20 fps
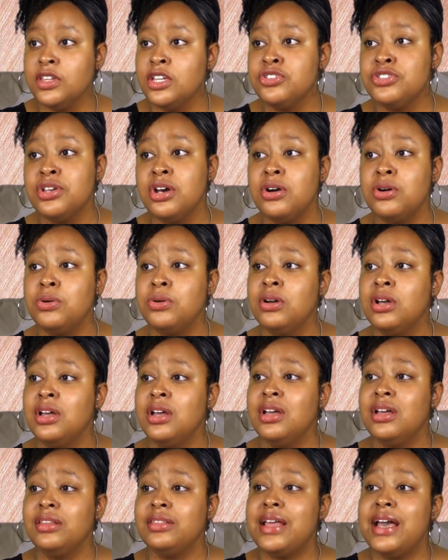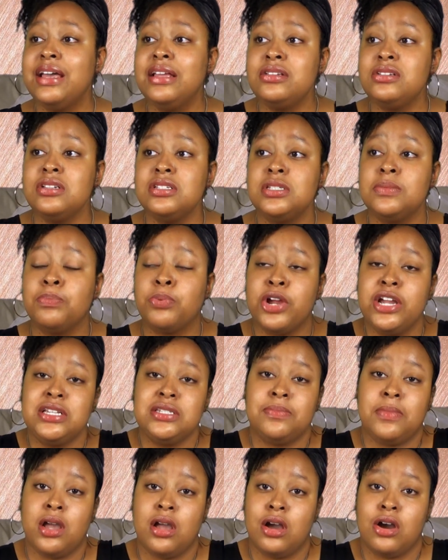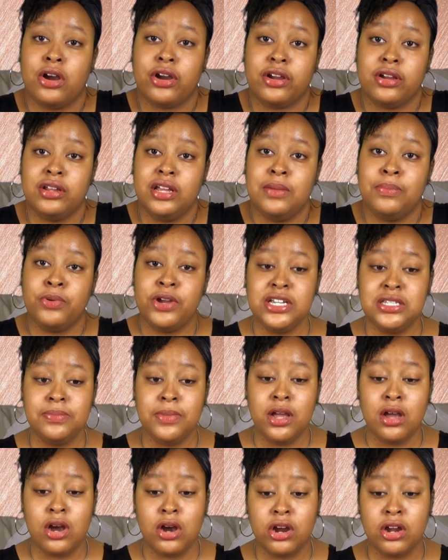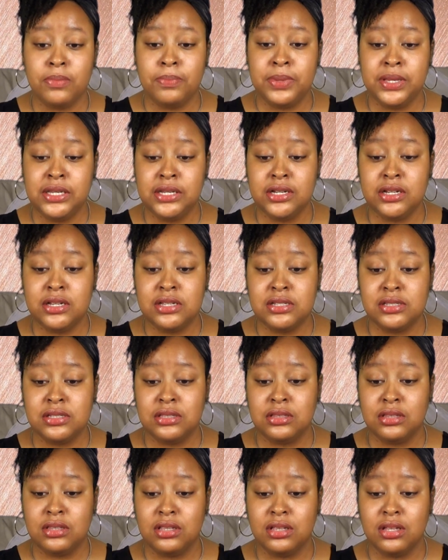So that just breaks my heart. It breaks my heart because